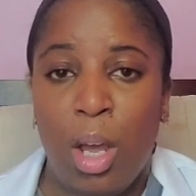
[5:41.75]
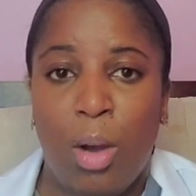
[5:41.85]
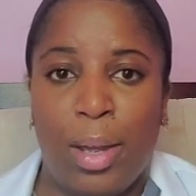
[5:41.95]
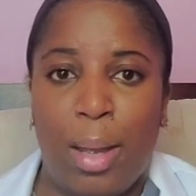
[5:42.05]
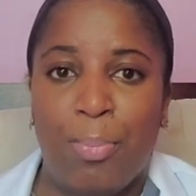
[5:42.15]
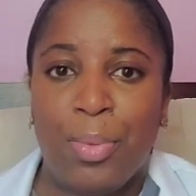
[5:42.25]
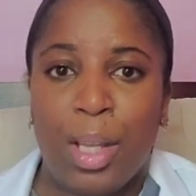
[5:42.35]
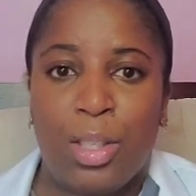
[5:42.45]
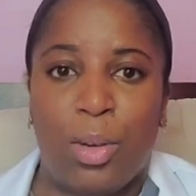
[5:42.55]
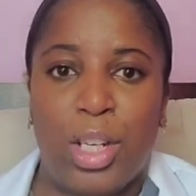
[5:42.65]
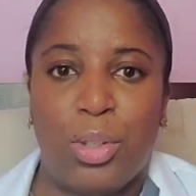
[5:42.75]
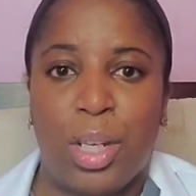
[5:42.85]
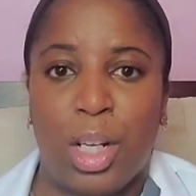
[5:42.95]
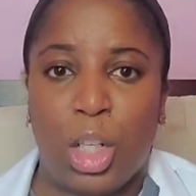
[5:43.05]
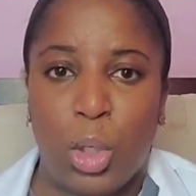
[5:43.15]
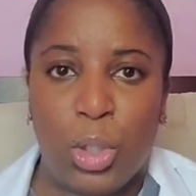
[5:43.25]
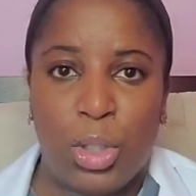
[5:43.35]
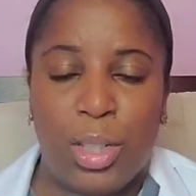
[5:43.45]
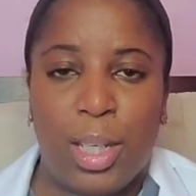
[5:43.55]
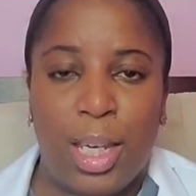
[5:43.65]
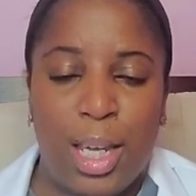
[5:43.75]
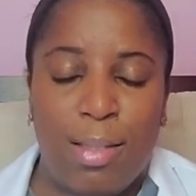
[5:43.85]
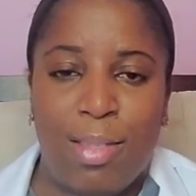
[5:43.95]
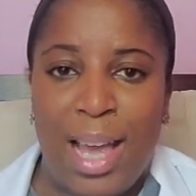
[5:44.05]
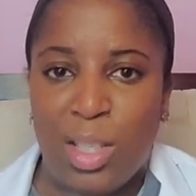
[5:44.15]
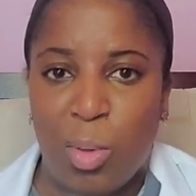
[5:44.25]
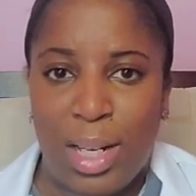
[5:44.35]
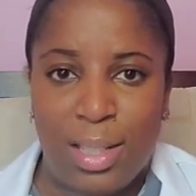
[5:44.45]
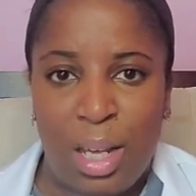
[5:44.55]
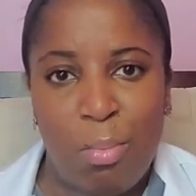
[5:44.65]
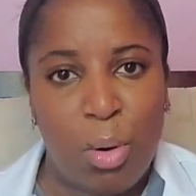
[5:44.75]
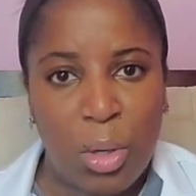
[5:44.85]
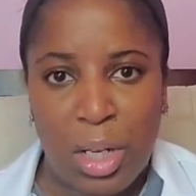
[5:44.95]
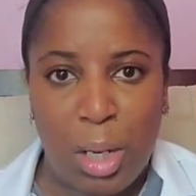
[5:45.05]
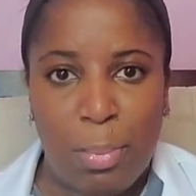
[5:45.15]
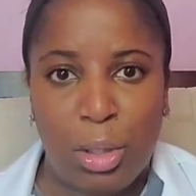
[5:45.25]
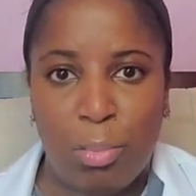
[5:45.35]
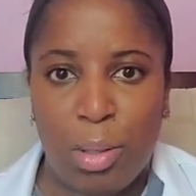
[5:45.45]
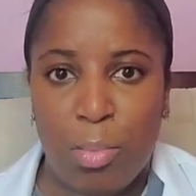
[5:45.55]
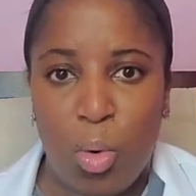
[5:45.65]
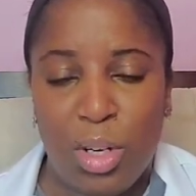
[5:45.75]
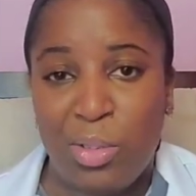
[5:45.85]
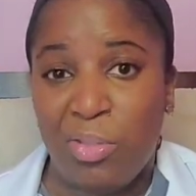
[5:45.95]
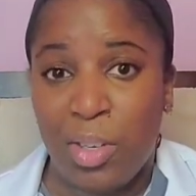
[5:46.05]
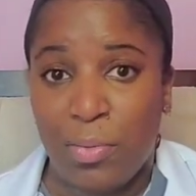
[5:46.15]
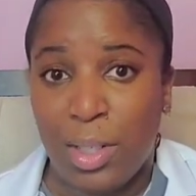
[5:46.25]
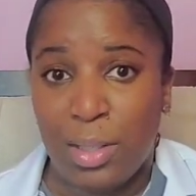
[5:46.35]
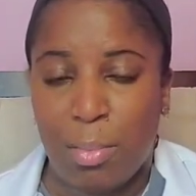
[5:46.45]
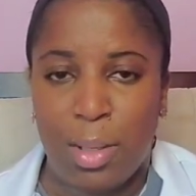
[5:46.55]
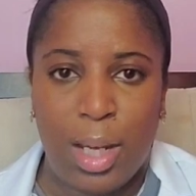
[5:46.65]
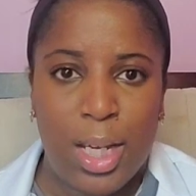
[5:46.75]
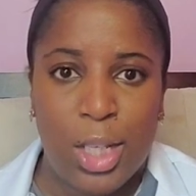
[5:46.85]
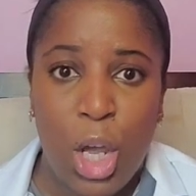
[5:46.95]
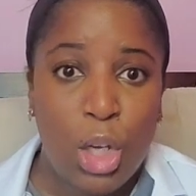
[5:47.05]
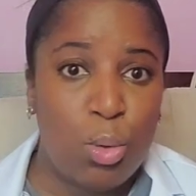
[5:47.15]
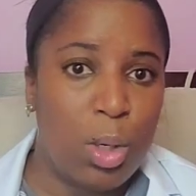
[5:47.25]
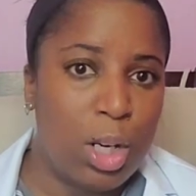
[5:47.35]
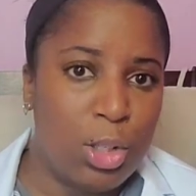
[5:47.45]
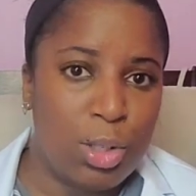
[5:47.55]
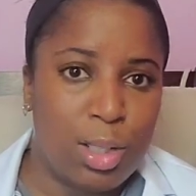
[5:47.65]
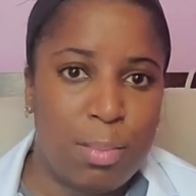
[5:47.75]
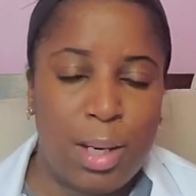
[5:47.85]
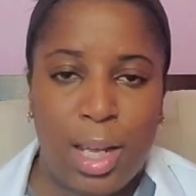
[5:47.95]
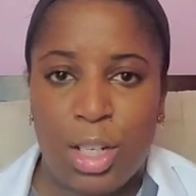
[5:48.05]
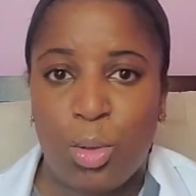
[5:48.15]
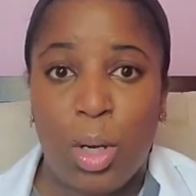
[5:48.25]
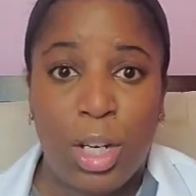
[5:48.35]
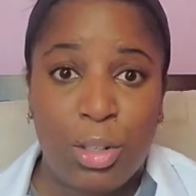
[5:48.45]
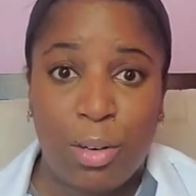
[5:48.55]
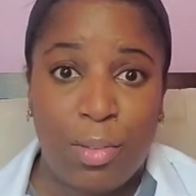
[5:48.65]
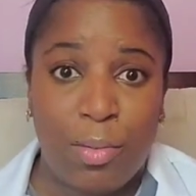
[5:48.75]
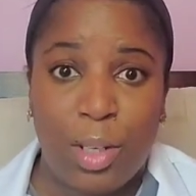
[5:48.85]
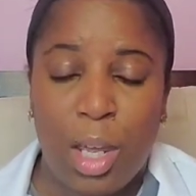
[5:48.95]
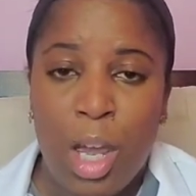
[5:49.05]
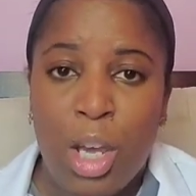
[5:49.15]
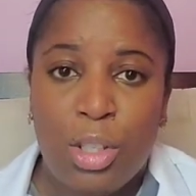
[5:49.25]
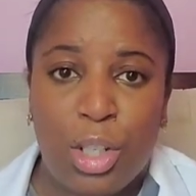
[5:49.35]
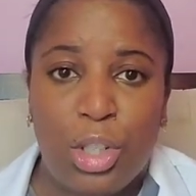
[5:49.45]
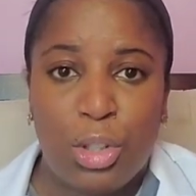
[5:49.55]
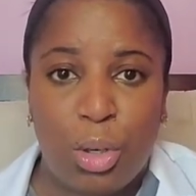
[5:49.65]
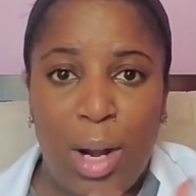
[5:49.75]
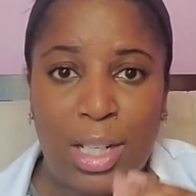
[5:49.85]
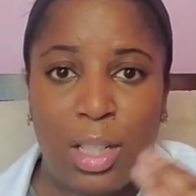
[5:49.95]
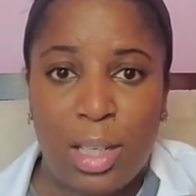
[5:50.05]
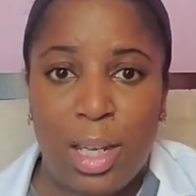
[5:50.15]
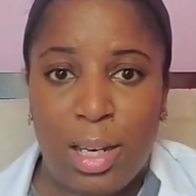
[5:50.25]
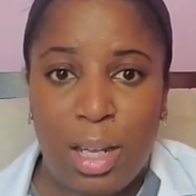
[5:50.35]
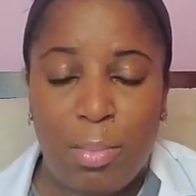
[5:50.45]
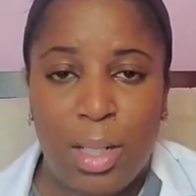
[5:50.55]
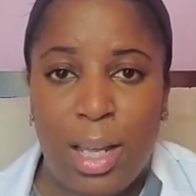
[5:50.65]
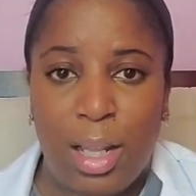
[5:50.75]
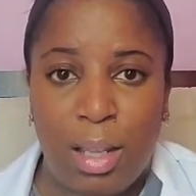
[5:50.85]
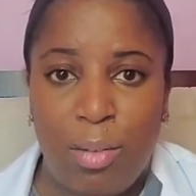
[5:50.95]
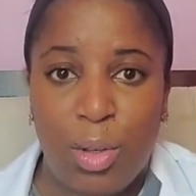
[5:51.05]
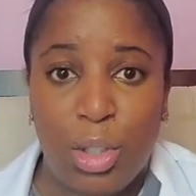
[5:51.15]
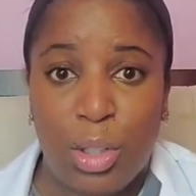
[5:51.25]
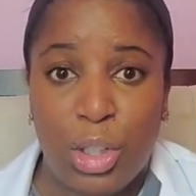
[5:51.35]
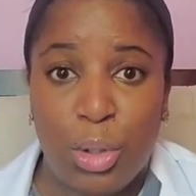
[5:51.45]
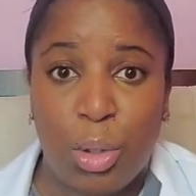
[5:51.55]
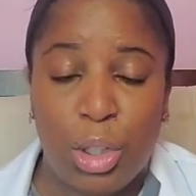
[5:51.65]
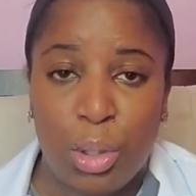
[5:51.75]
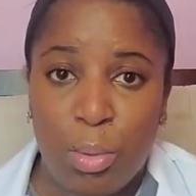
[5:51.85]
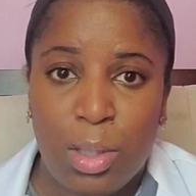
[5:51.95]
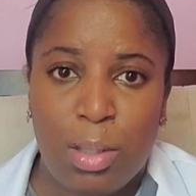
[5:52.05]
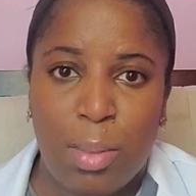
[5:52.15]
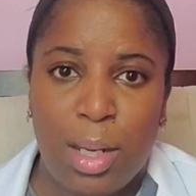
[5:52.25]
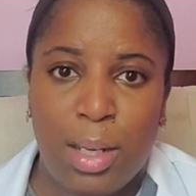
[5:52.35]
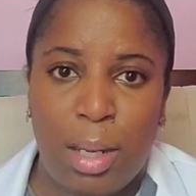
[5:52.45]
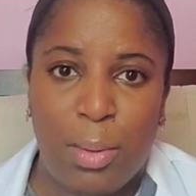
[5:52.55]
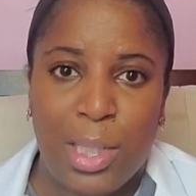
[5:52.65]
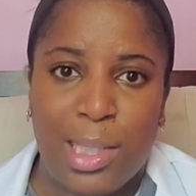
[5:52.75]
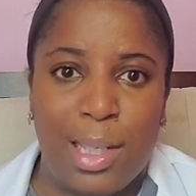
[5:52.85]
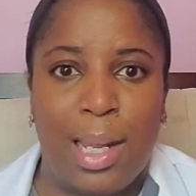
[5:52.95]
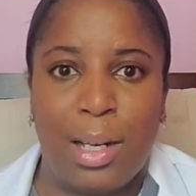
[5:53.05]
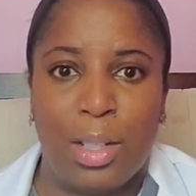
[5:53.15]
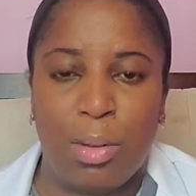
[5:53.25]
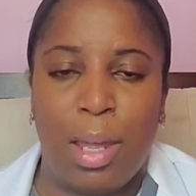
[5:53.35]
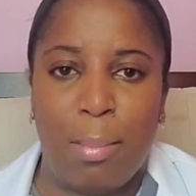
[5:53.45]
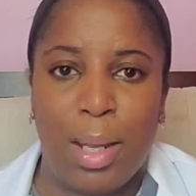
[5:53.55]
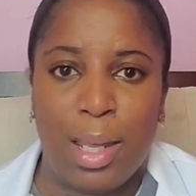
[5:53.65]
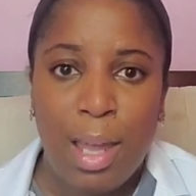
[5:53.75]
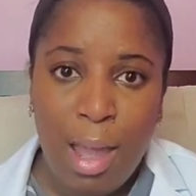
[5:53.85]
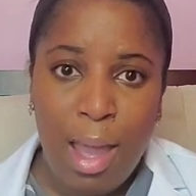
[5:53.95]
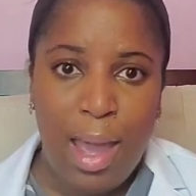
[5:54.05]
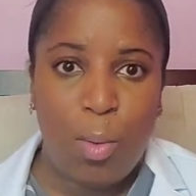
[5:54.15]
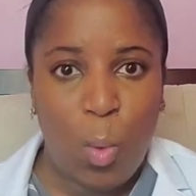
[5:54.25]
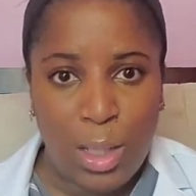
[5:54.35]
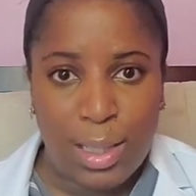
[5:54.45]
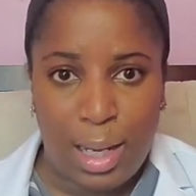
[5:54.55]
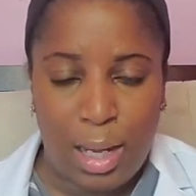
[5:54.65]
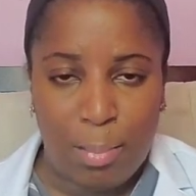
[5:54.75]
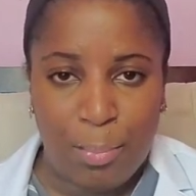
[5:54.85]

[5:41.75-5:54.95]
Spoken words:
Okay, so as you get closer to the end, that's when I say bulk it up a little bit more. Do 50 some days, do 100 some days, do 150, so that you're gradually getting up to that level, so that you are used to being able to sit down and do that many at one time.